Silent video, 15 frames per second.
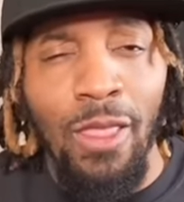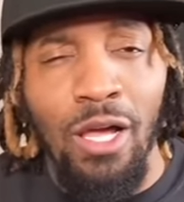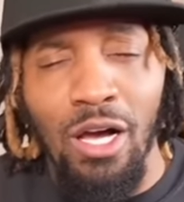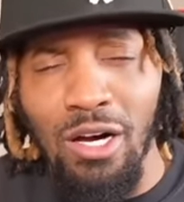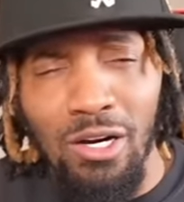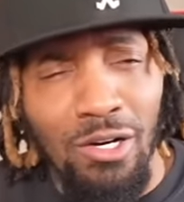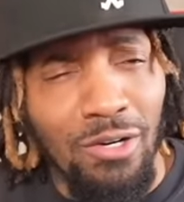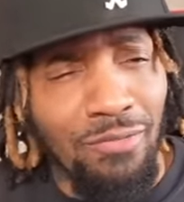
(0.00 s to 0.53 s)

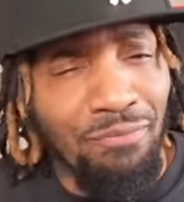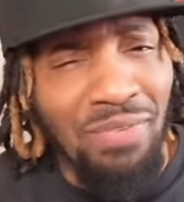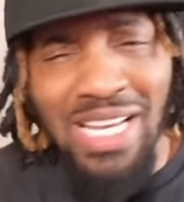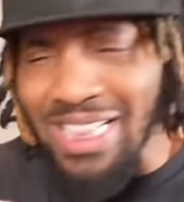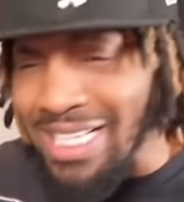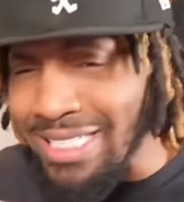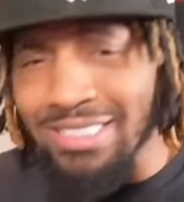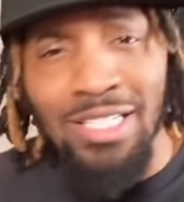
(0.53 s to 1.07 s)
uh
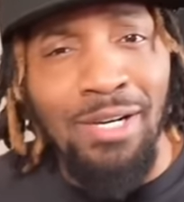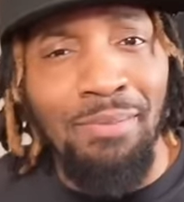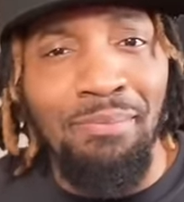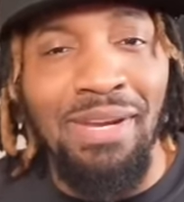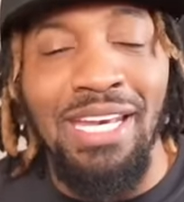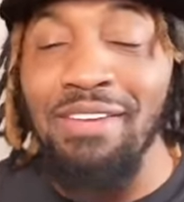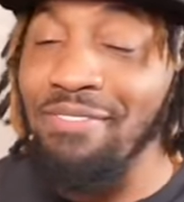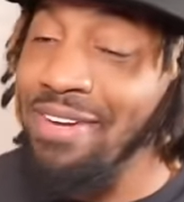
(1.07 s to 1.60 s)
50 something
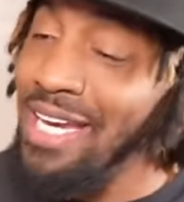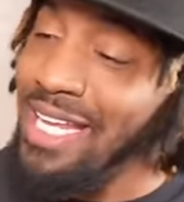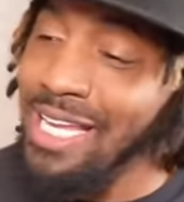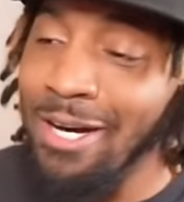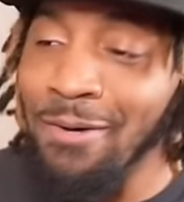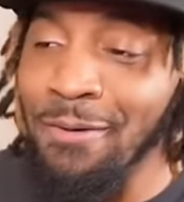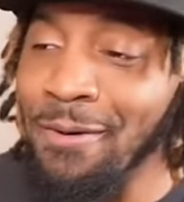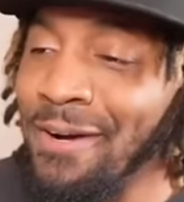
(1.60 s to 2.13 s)
minute
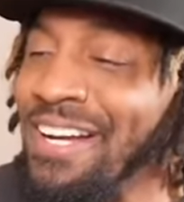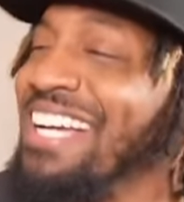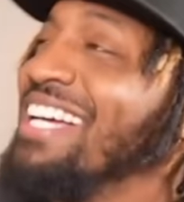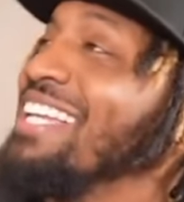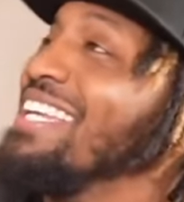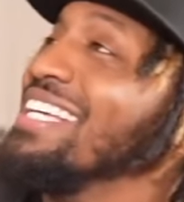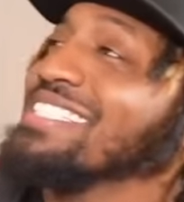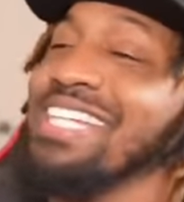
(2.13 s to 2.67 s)
video.
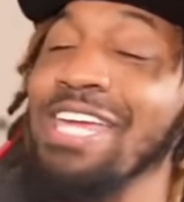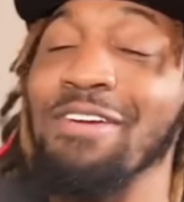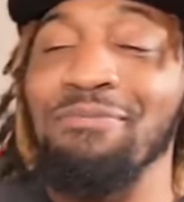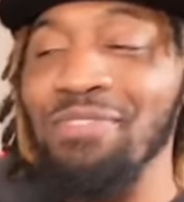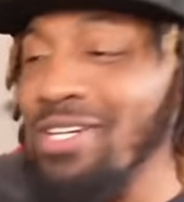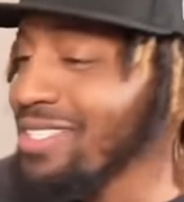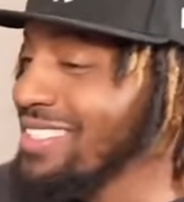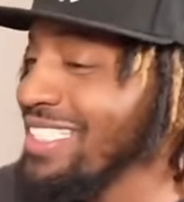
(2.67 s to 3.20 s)
Let's get
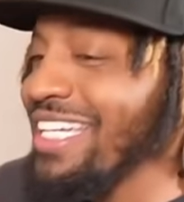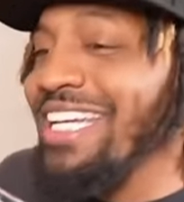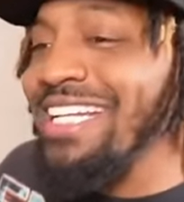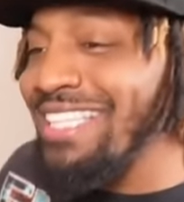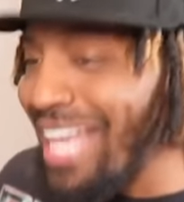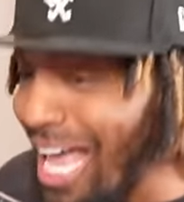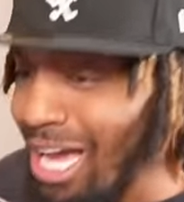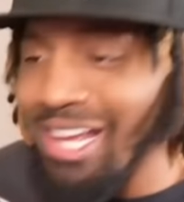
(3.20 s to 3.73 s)

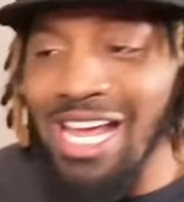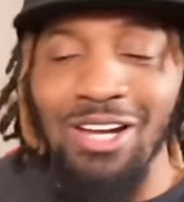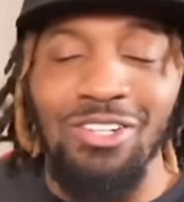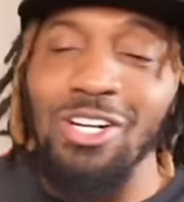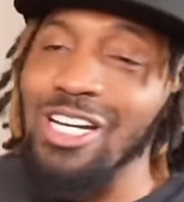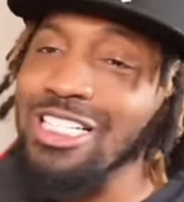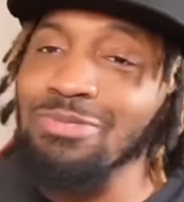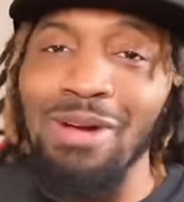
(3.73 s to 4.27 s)
15,000. Y'all
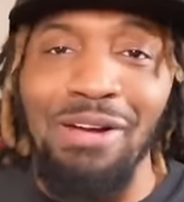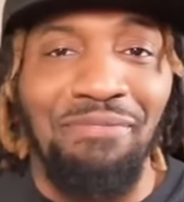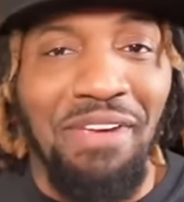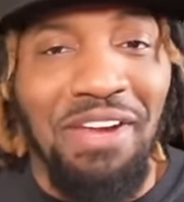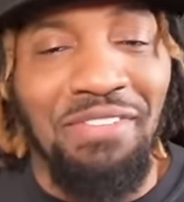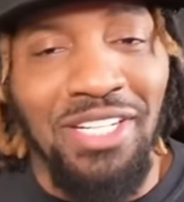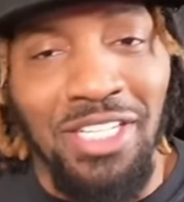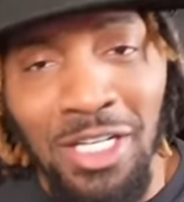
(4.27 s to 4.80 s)
know that's my
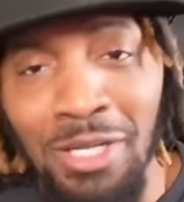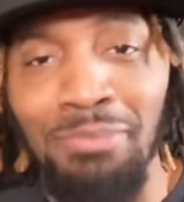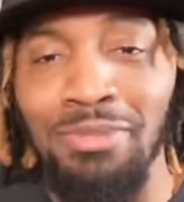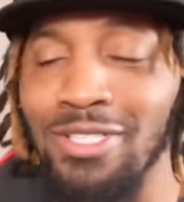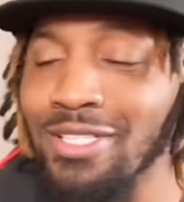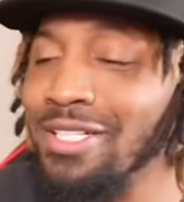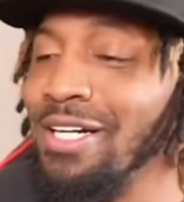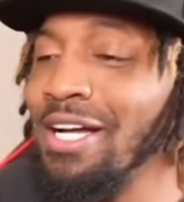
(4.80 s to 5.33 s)
favorite number.
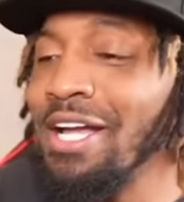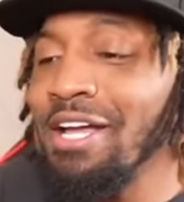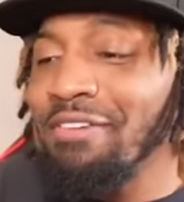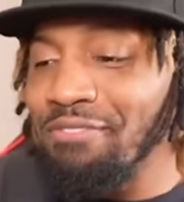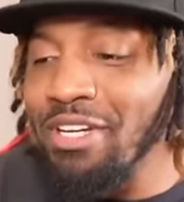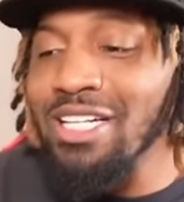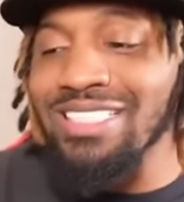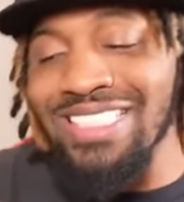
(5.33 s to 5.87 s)

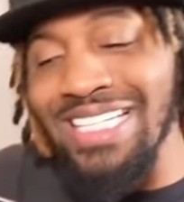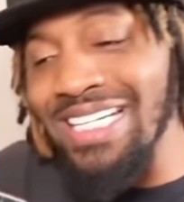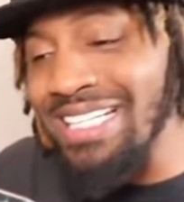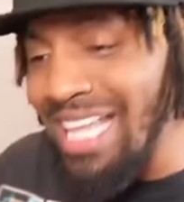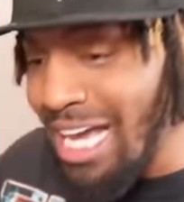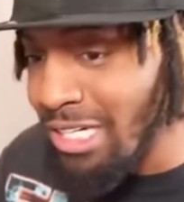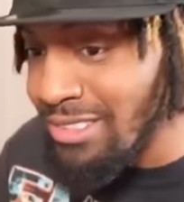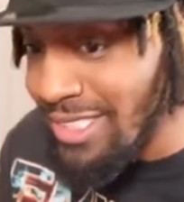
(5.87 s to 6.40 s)

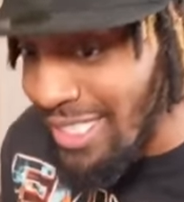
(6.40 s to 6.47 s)
15,000